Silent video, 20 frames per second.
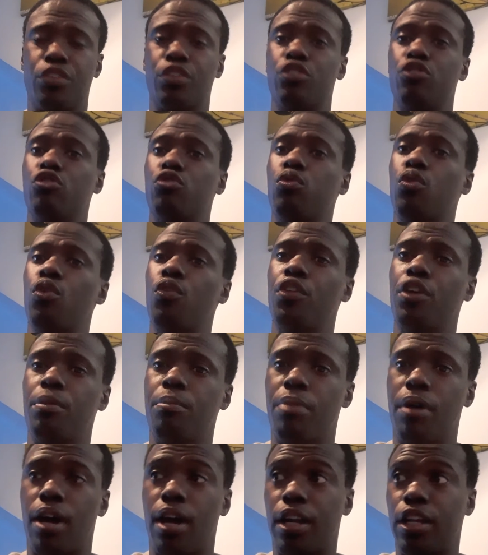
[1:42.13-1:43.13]
control their
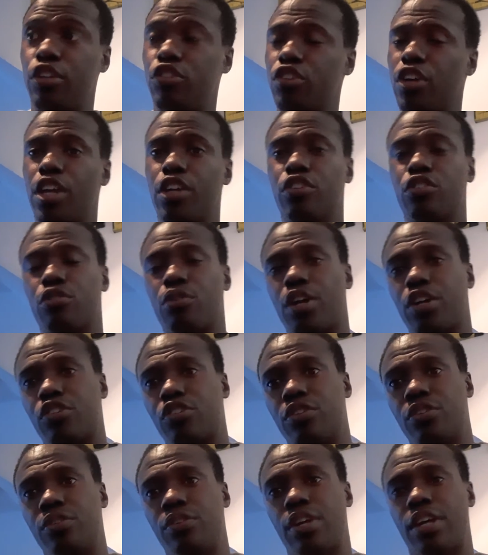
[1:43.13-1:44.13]
body, change
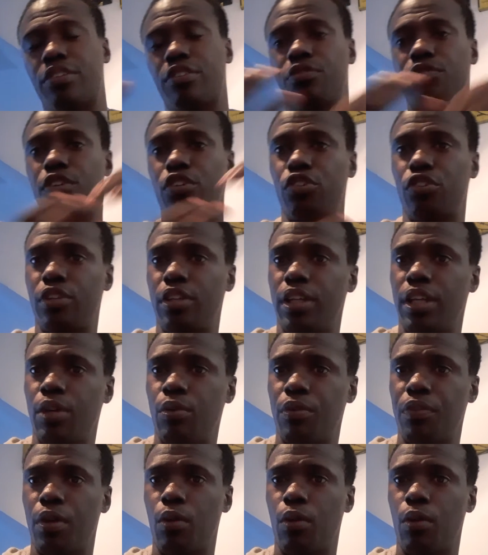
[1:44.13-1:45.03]
directions as efficiently when they